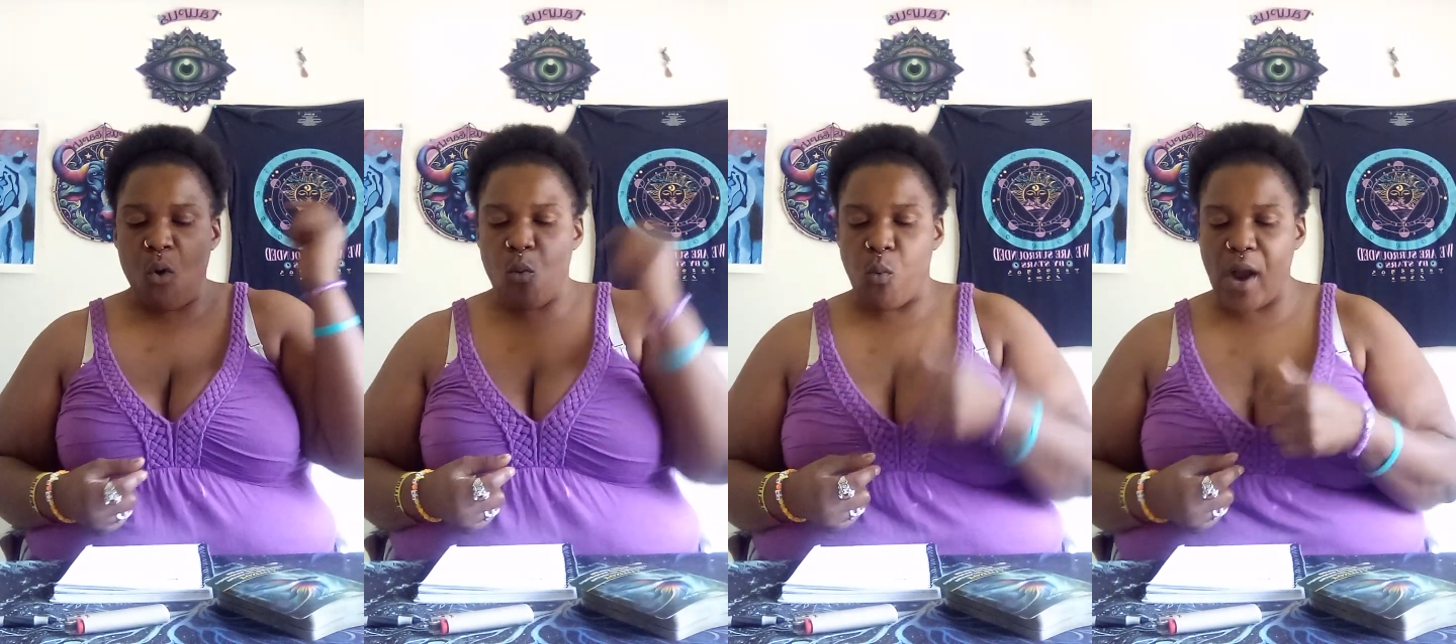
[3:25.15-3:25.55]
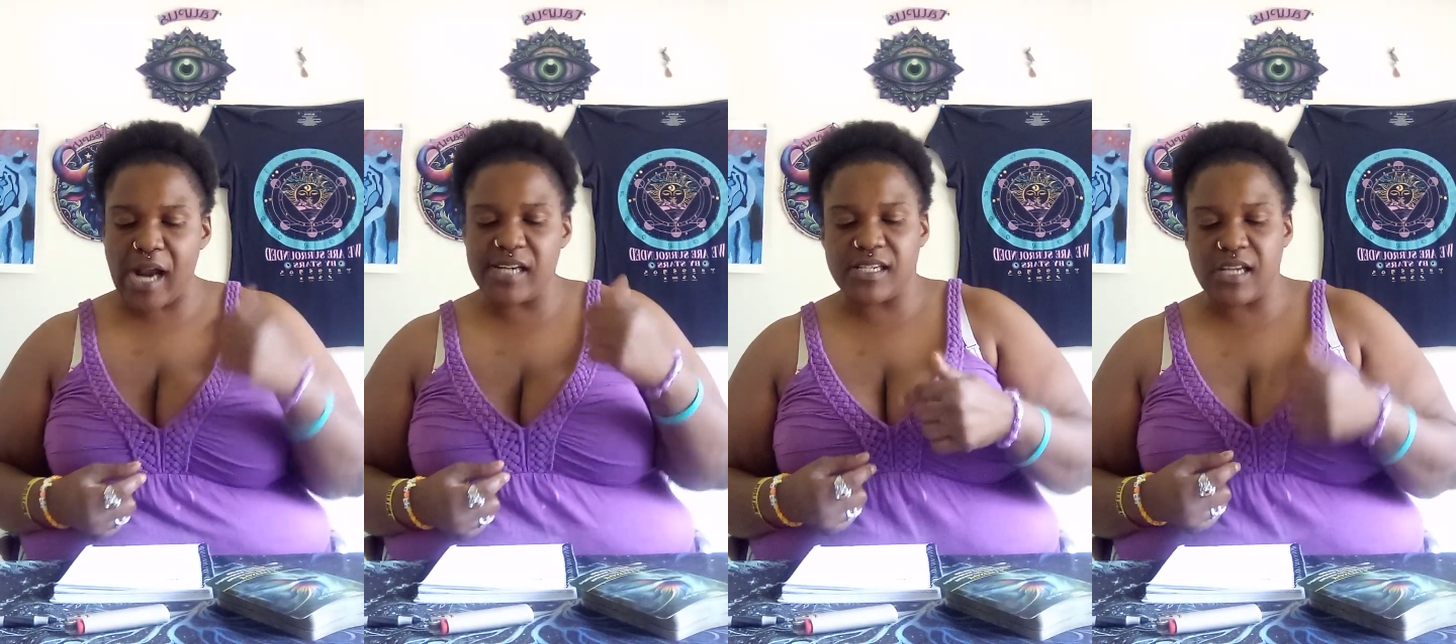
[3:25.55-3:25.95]

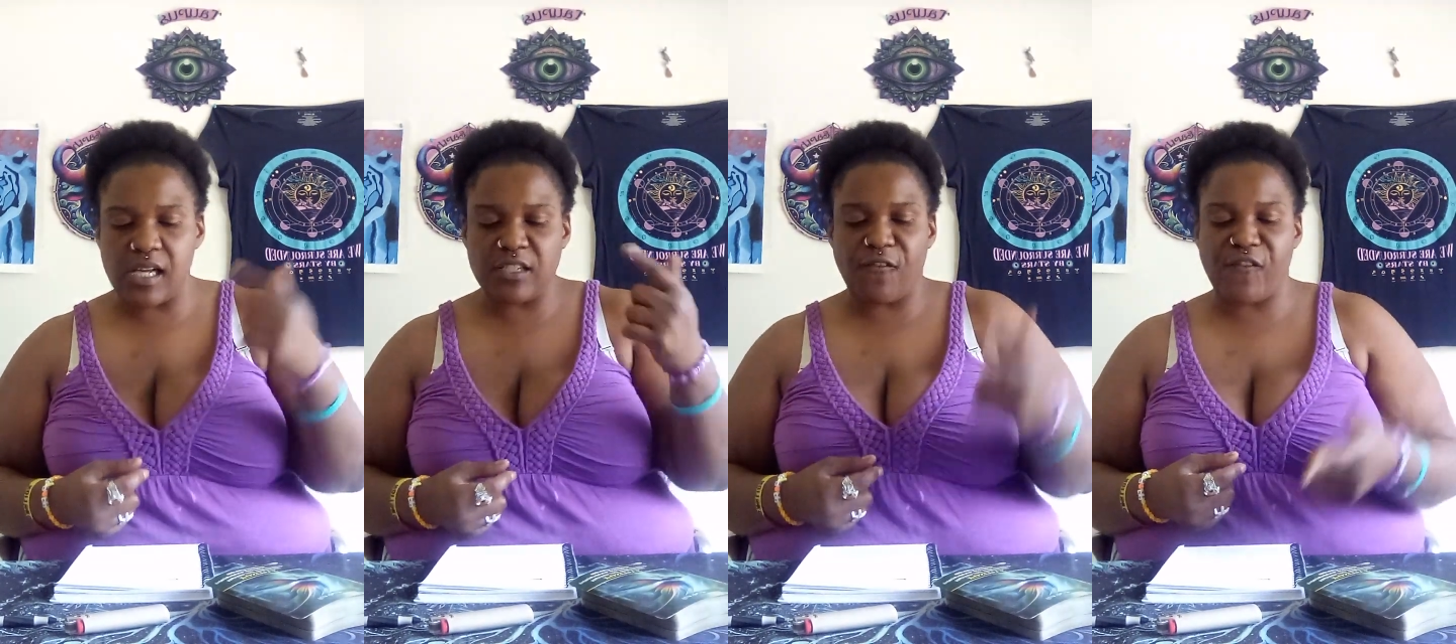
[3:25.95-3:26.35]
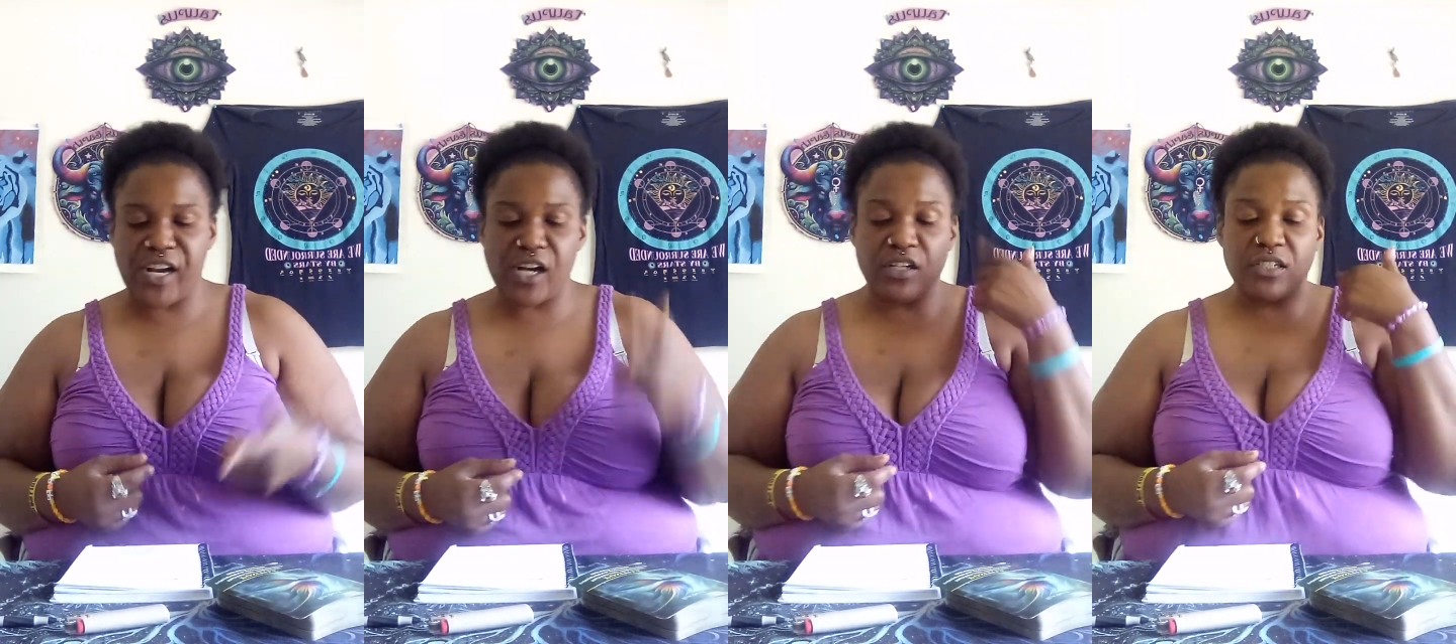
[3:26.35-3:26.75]
Where does
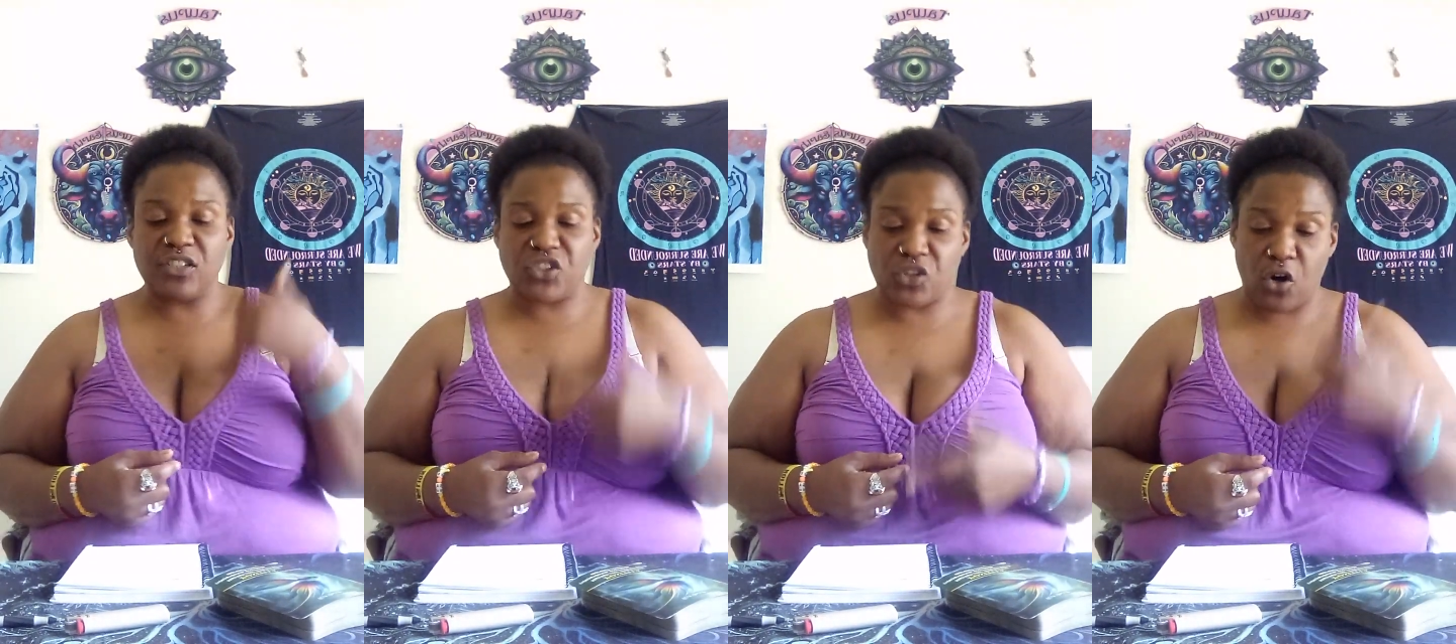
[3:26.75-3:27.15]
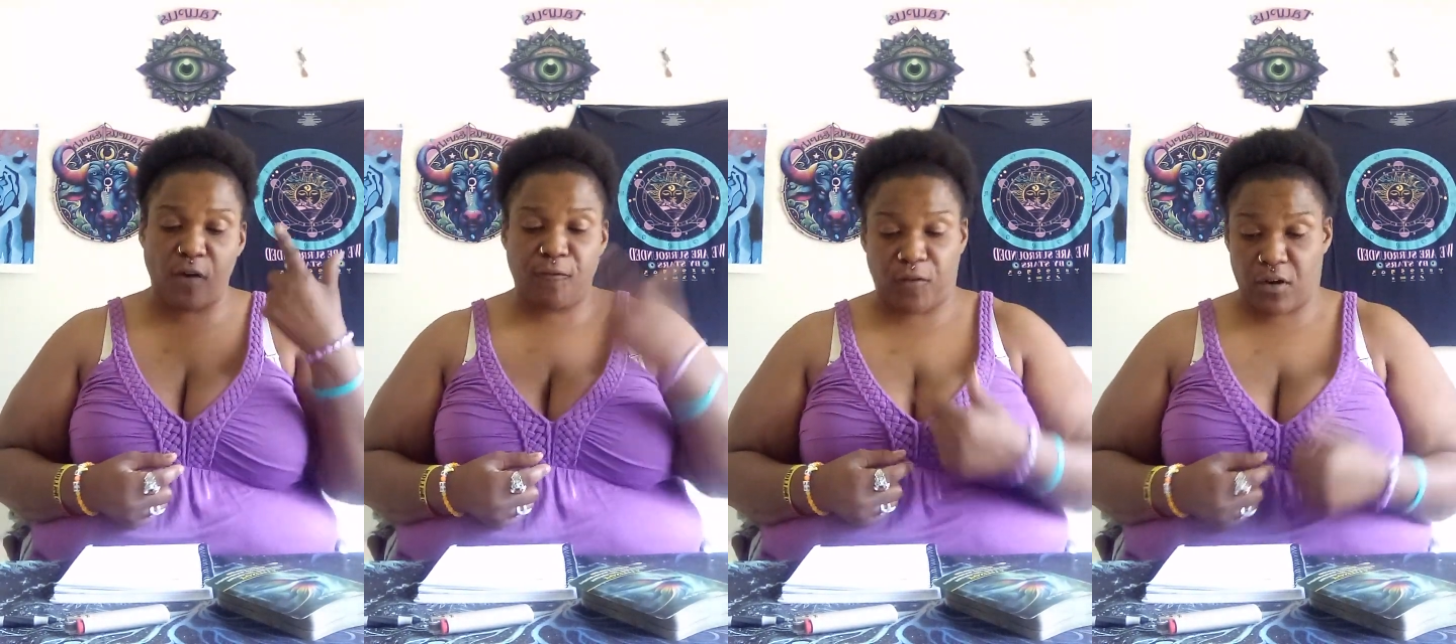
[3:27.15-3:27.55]
fear
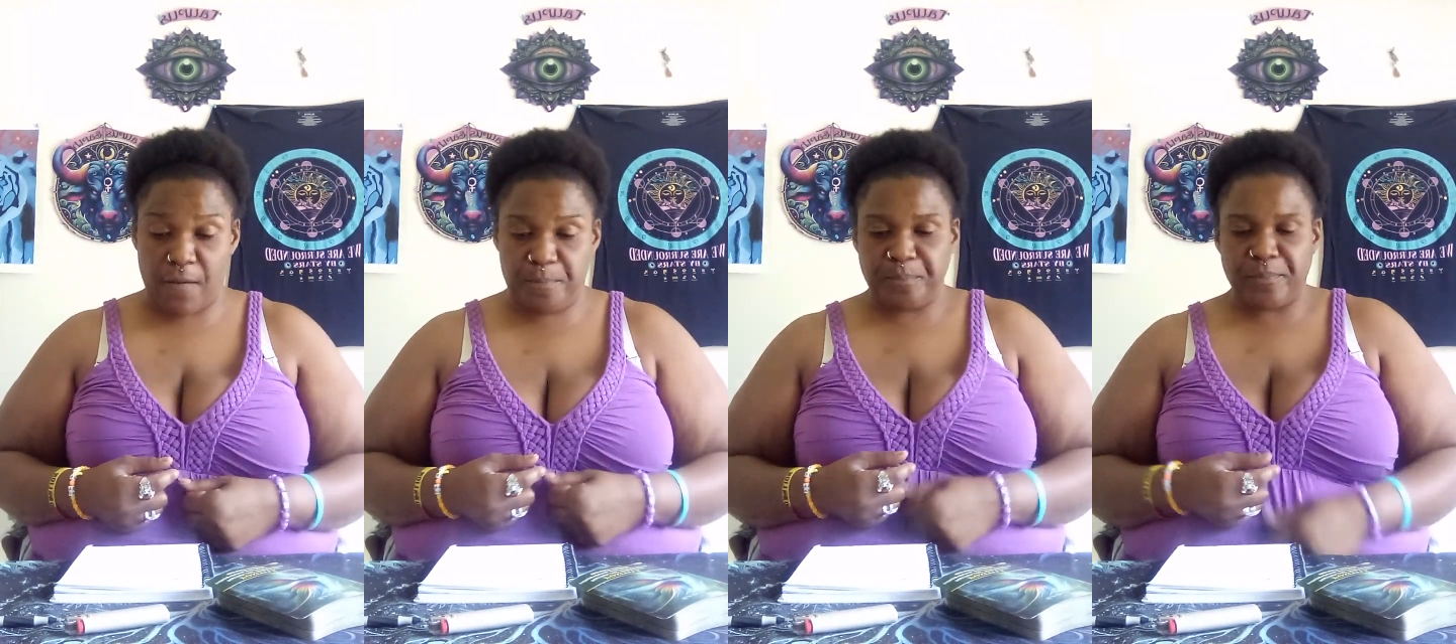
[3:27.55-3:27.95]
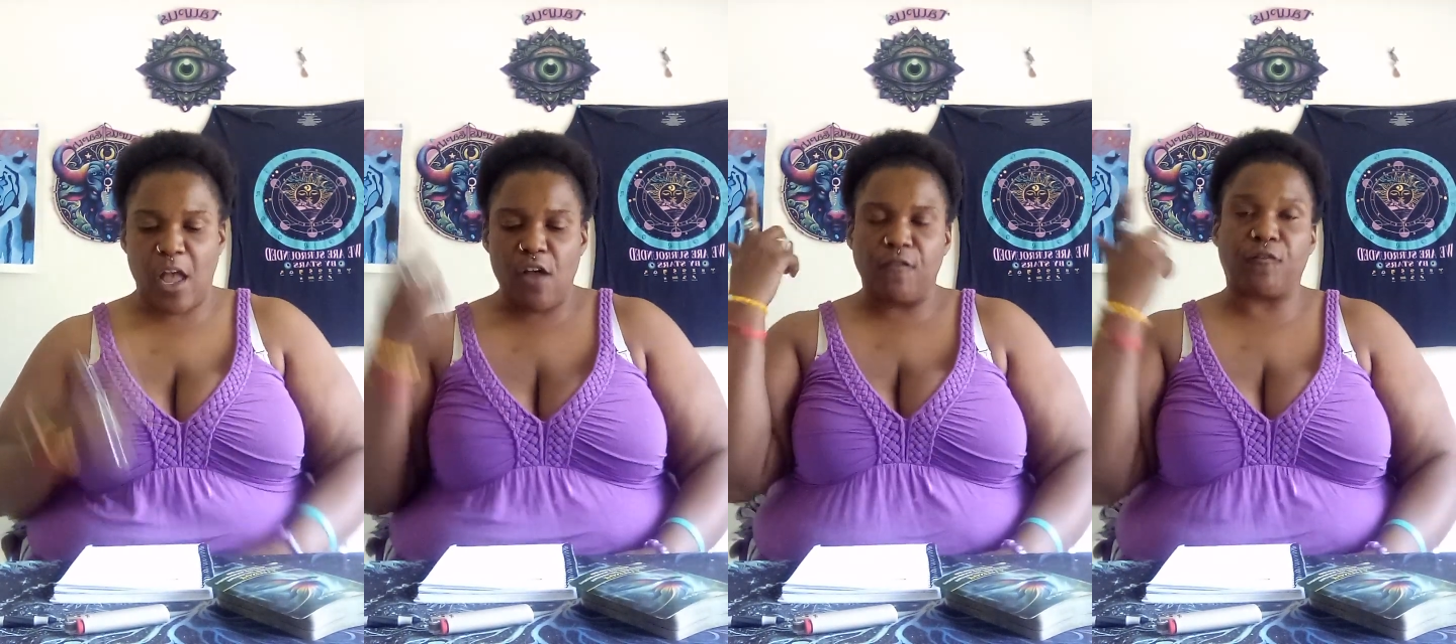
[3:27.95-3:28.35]
stir from?
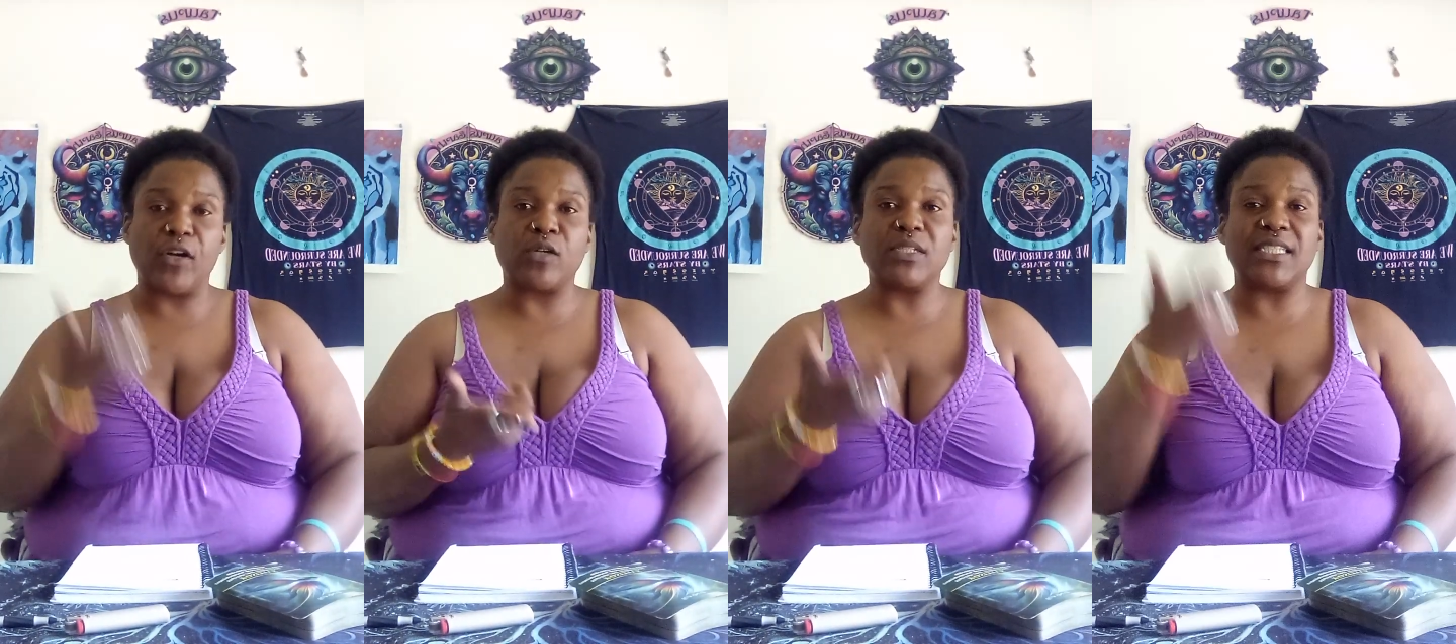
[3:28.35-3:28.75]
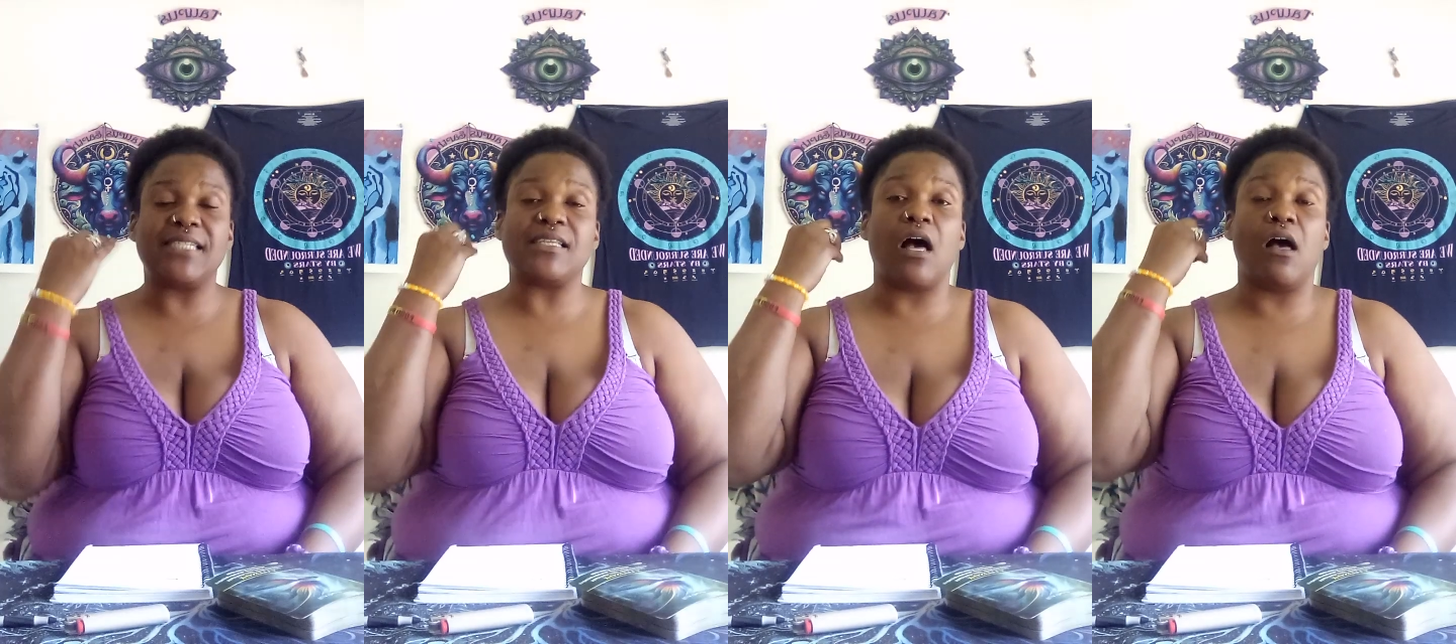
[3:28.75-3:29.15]
Frequencies